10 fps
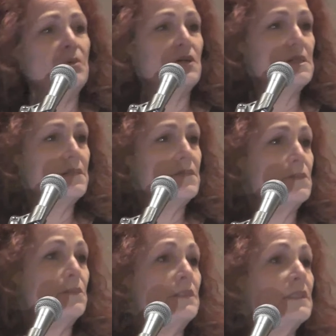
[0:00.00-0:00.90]
parts of the
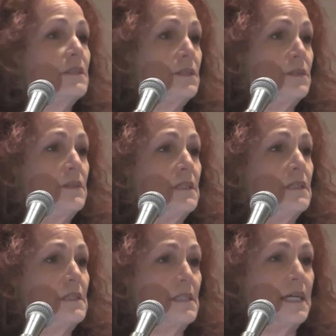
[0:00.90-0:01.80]
world, including
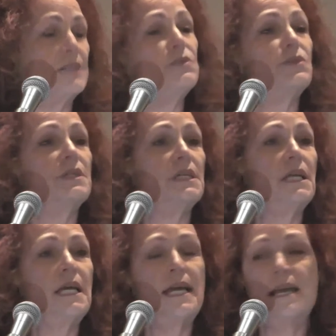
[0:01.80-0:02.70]
this country.
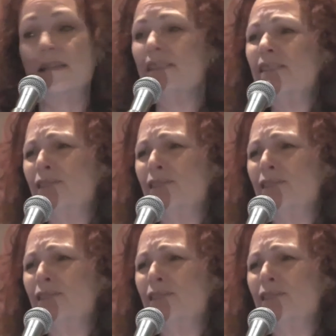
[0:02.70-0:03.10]
This